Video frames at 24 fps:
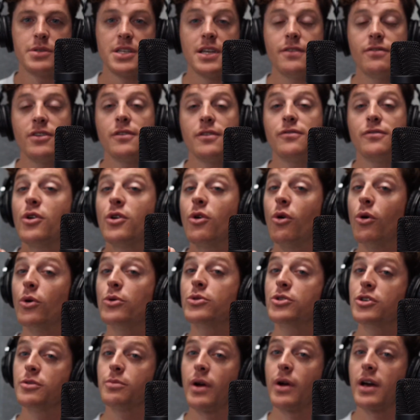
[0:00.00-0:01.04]
Even hold
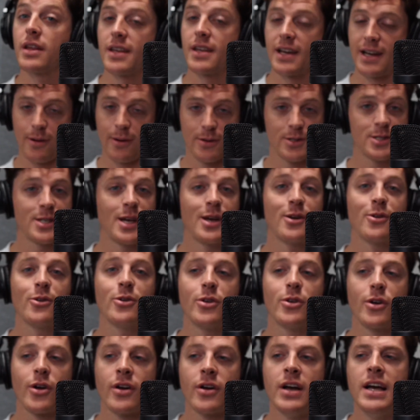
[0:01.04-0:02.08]
your breath, like I was saying
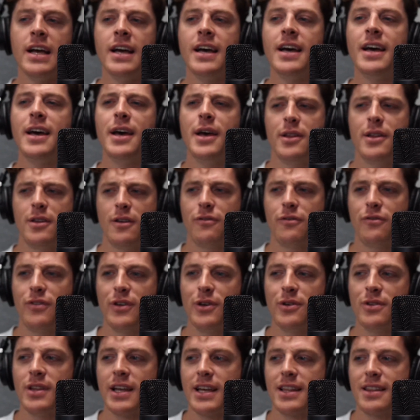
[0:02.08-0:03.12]
earlier, to
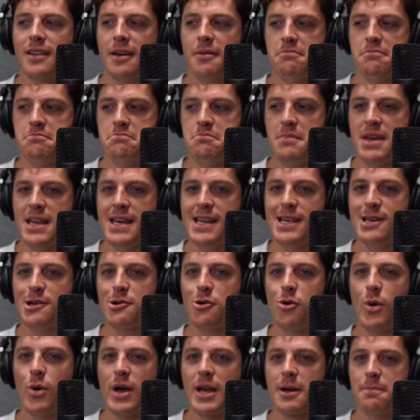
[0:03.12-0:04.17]
feel like that mini
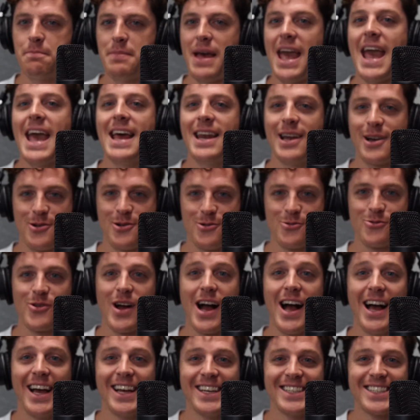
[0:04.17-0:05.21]
quick panic
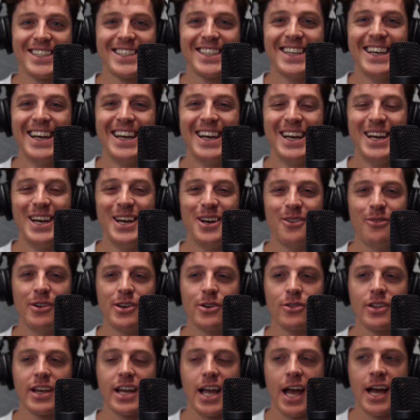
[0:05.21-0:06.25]
arise when you're
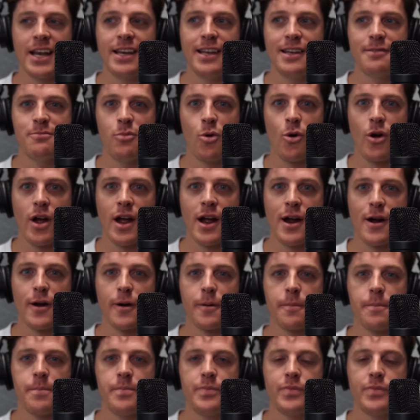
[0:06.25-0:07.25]
like, I need more air.